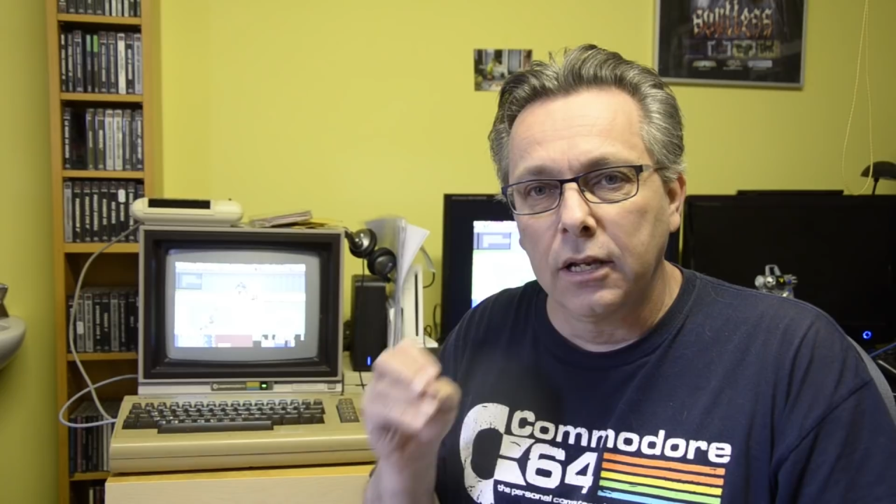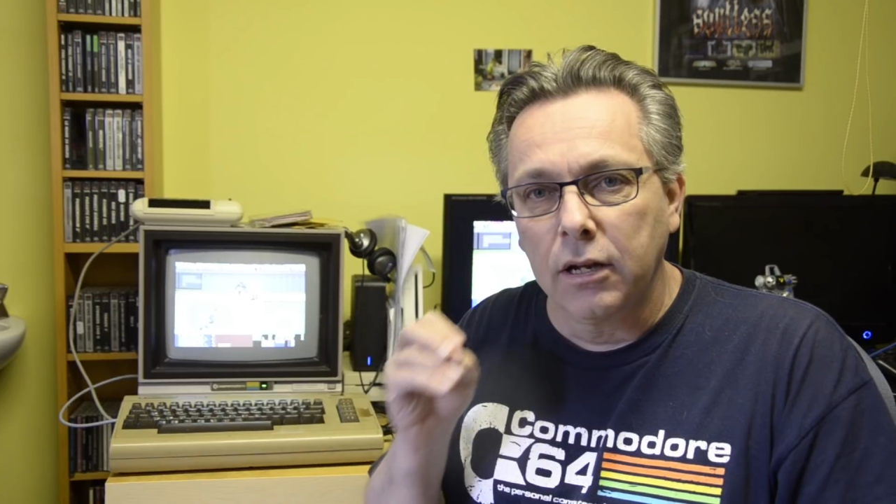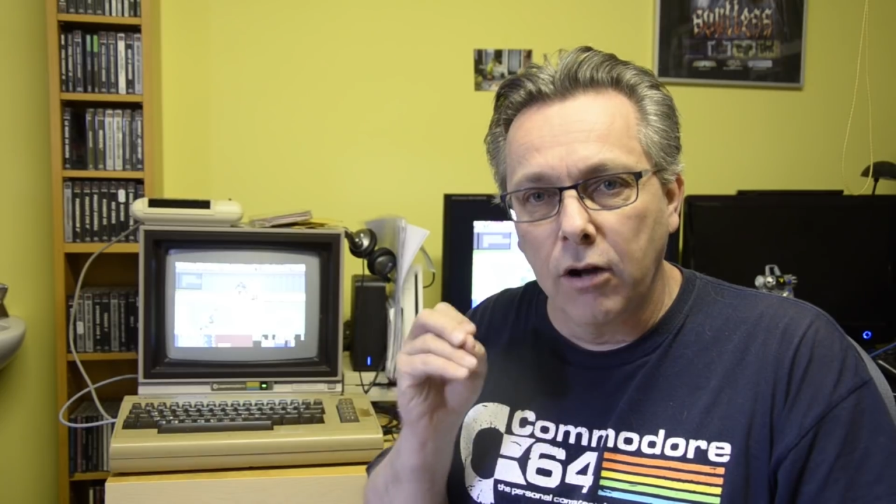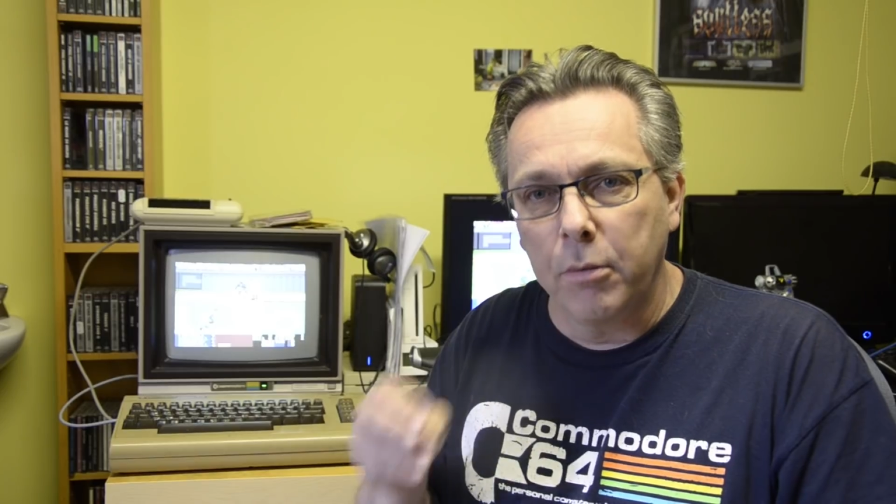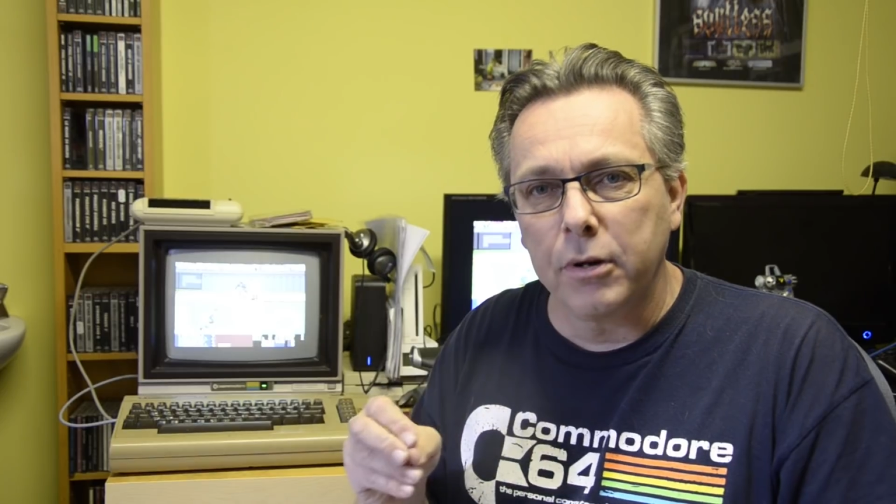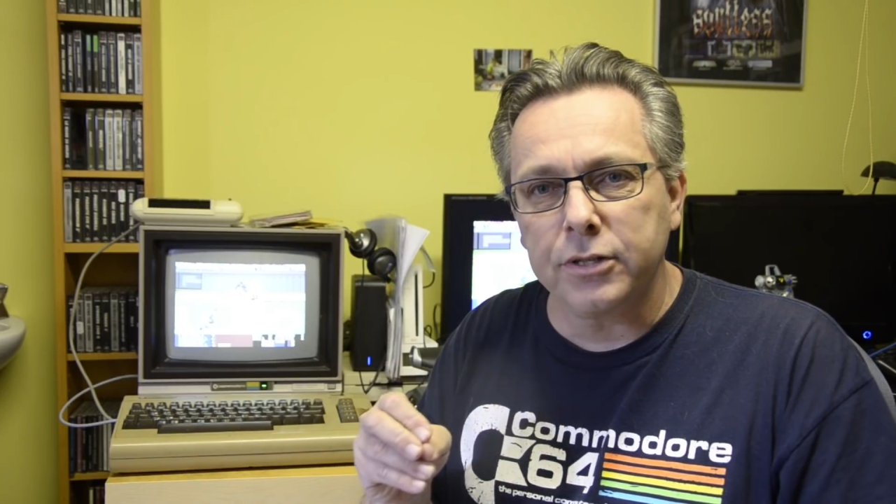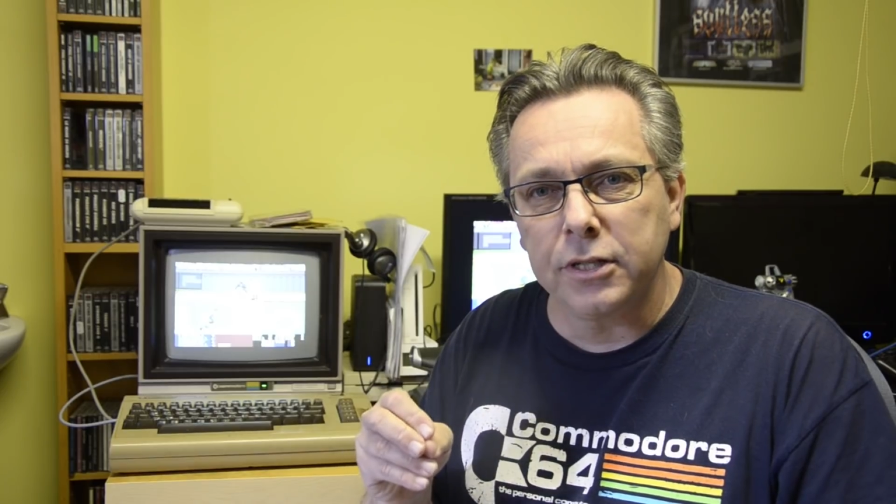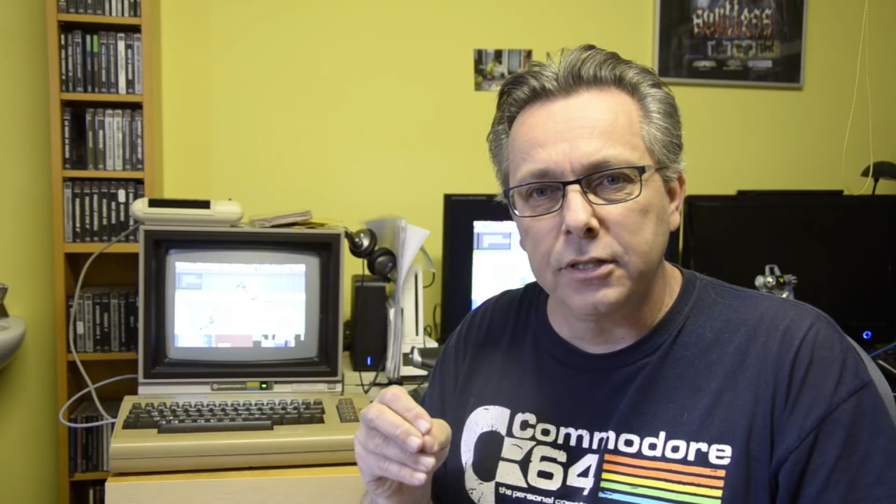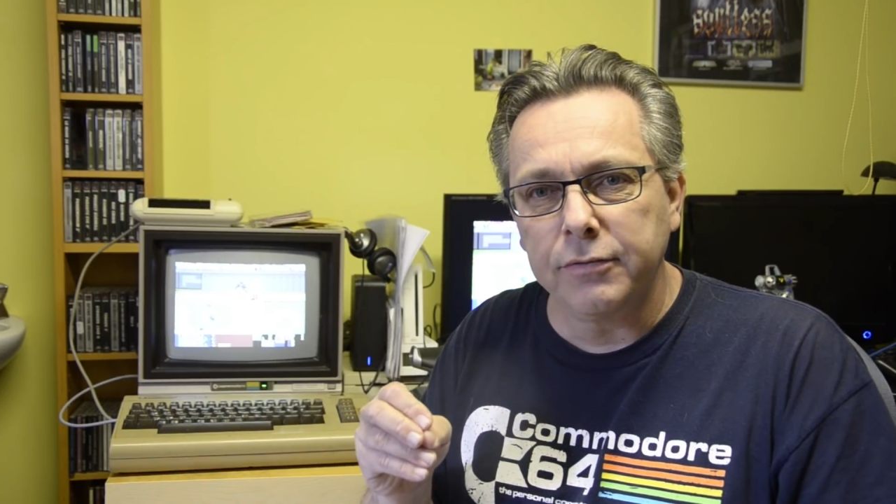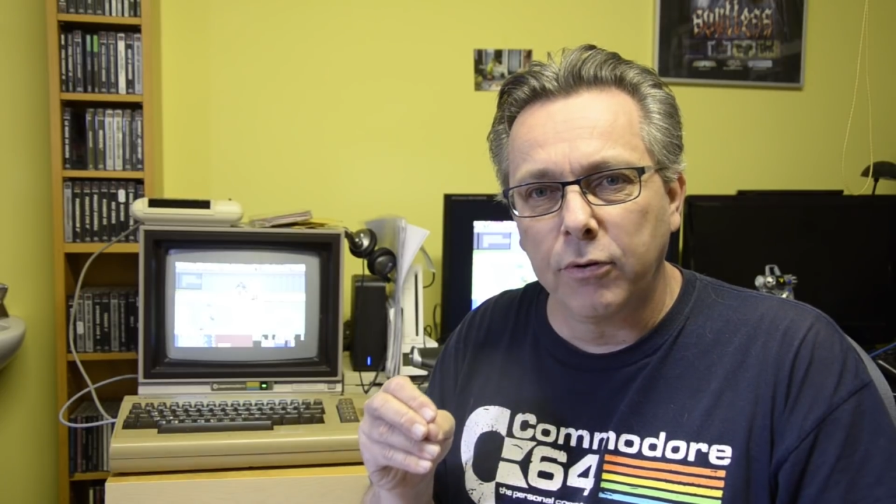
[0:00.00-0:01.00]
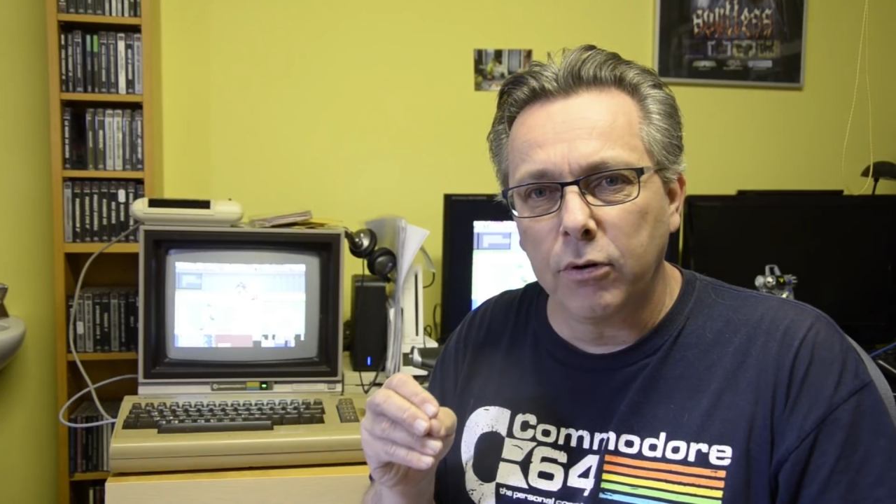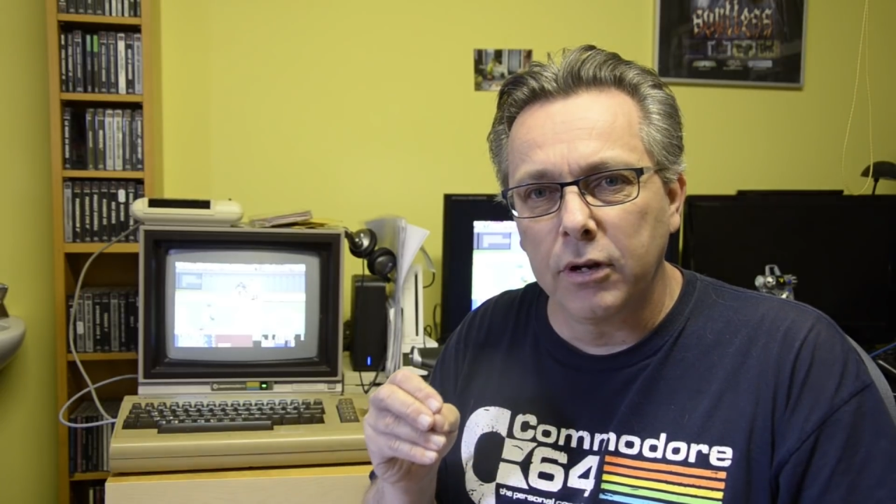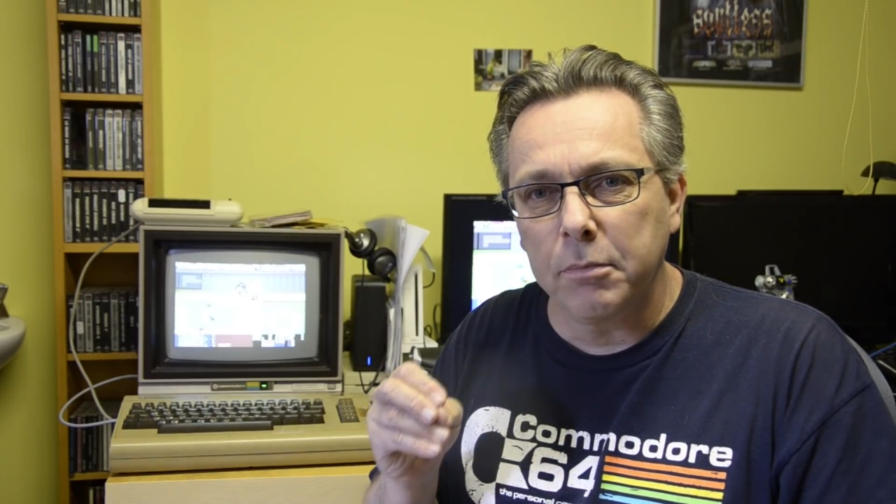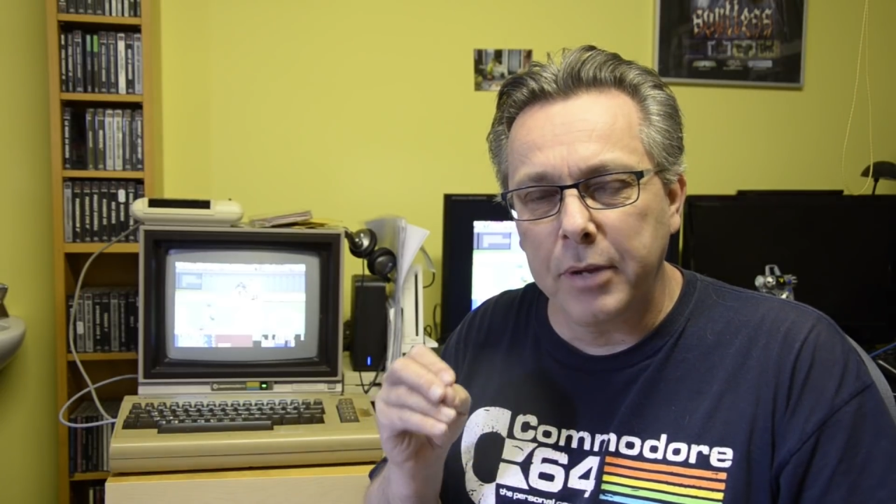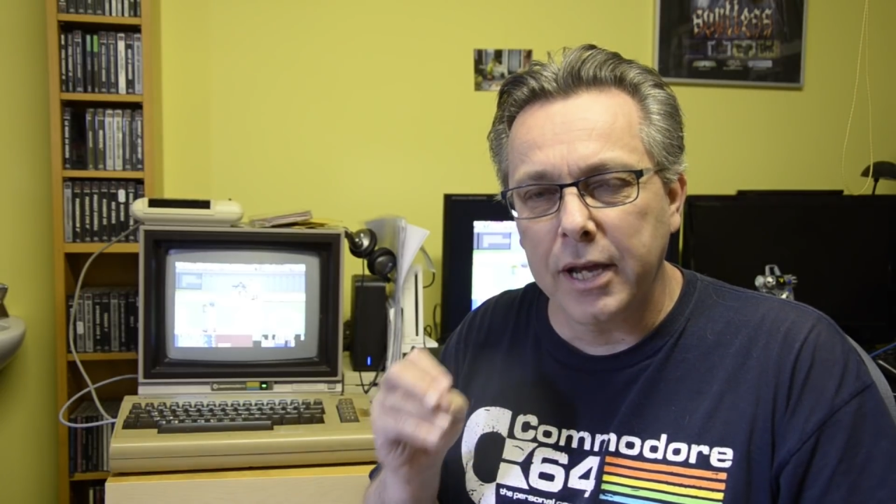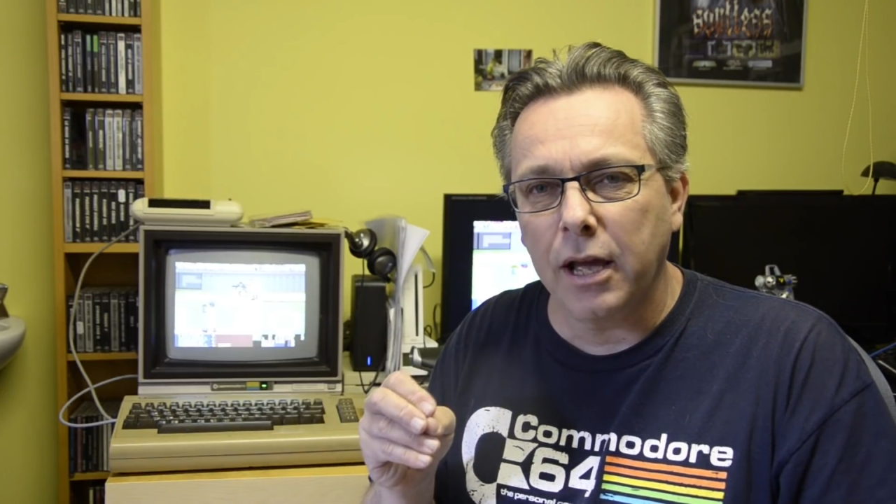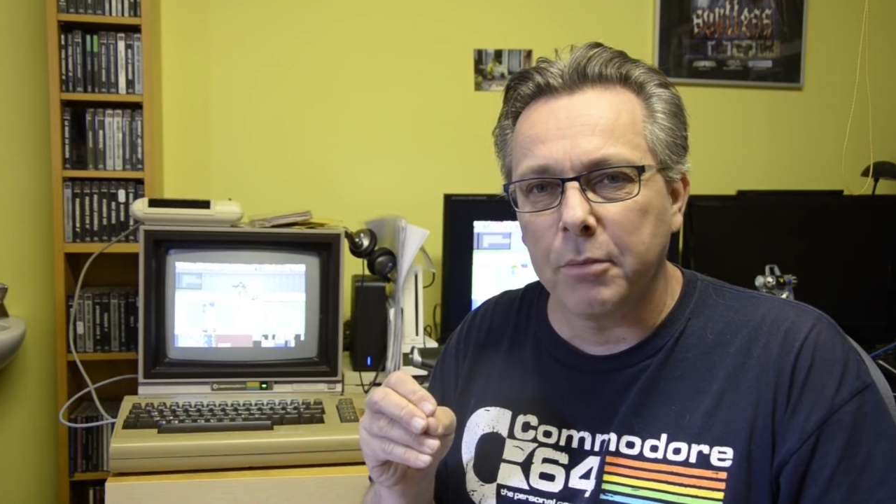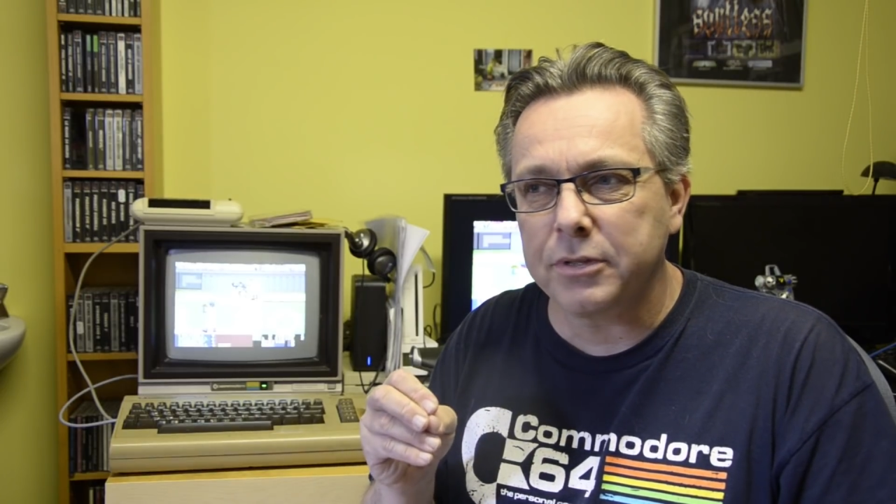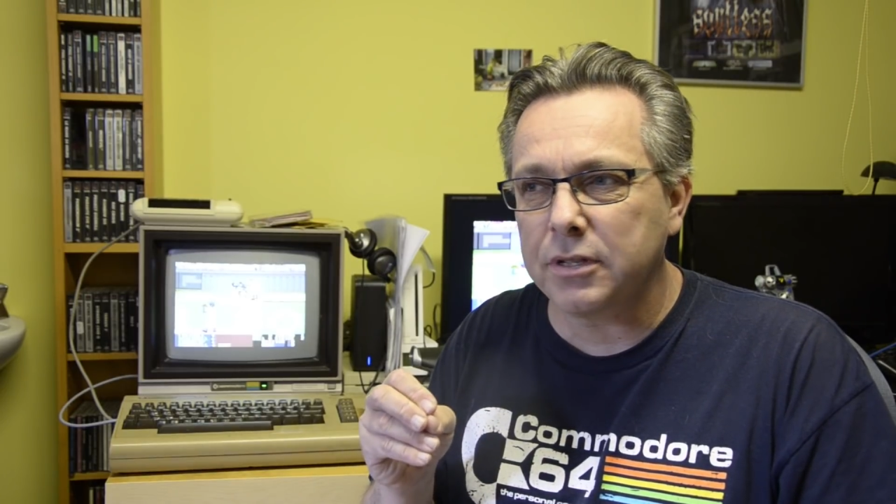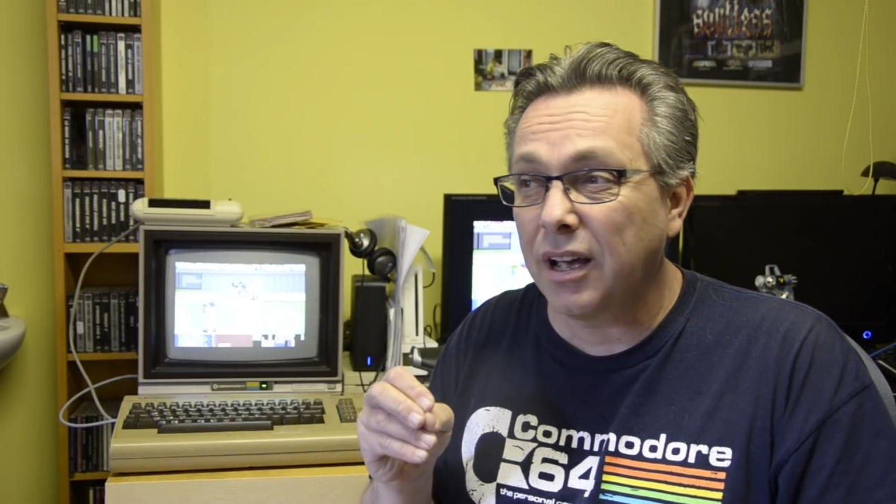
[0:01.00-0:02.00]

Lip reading: Commodore 64 pickups.